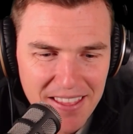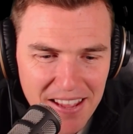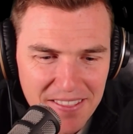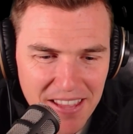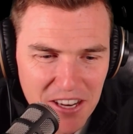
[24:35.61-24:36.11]

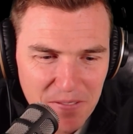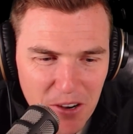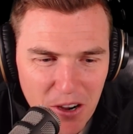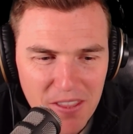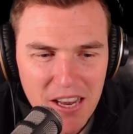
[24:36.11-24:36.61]
Then, then, you've
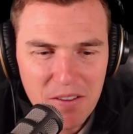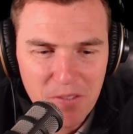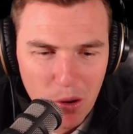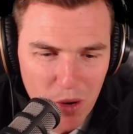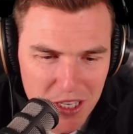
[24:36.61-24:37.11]
got then you've
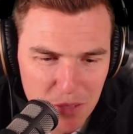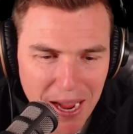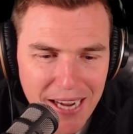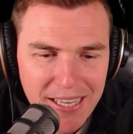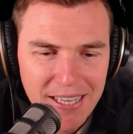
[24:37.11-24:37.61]
got
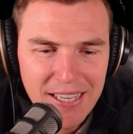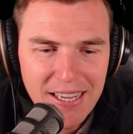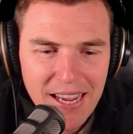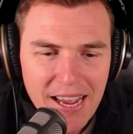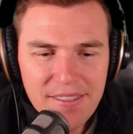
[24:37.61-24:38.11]
Westpac,
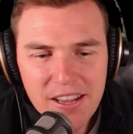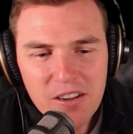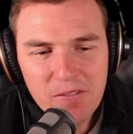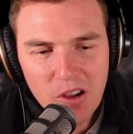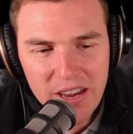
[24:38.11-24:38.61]
and then
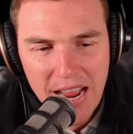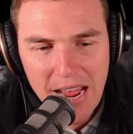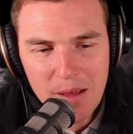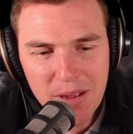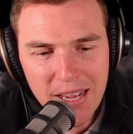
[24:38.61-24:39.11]
you've got
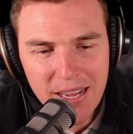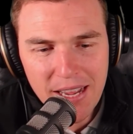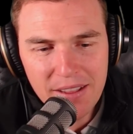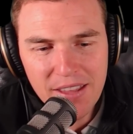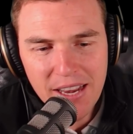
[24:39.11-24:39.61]
NAB,
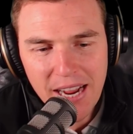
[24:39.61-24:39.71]
and, and then